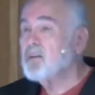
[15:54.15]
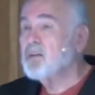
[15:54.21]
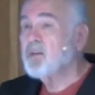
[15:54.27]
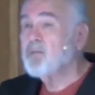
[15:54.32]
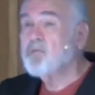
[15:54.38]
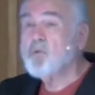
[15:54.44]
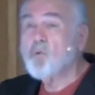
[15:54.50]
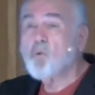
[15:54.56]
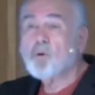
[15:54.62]

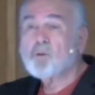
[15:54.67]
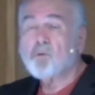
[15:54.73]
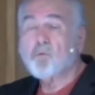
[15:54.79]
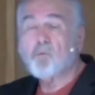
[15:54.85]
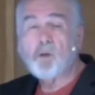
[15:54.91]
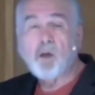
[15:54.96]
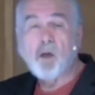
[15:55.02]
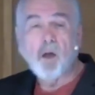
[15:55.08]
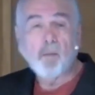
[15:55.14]
if you want to
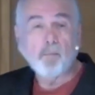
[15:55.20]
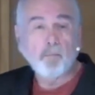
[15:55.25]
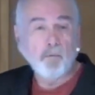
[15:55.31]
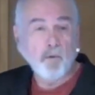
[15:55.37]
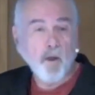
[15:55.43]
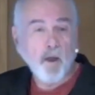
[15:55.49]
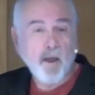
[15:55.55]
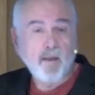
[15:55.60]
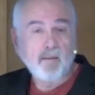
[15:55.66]
up
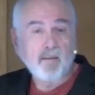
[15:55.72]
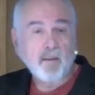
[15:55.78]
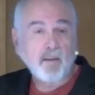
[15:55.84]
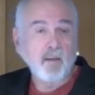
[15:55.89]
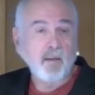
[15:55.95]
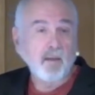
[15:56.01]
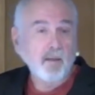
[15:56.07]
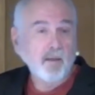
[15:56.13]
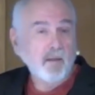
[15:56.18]
your ante
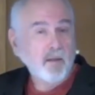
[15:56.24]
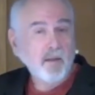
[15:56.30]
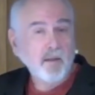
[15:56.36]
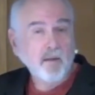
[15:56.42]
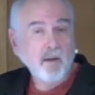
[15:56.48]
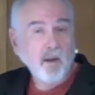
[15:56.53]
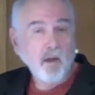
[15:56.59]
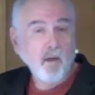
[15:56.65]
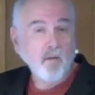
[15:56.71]
in
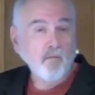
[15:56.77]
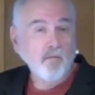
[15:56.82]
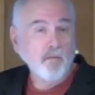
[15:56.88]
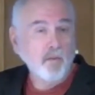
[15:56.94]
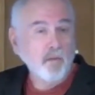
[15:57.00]
love,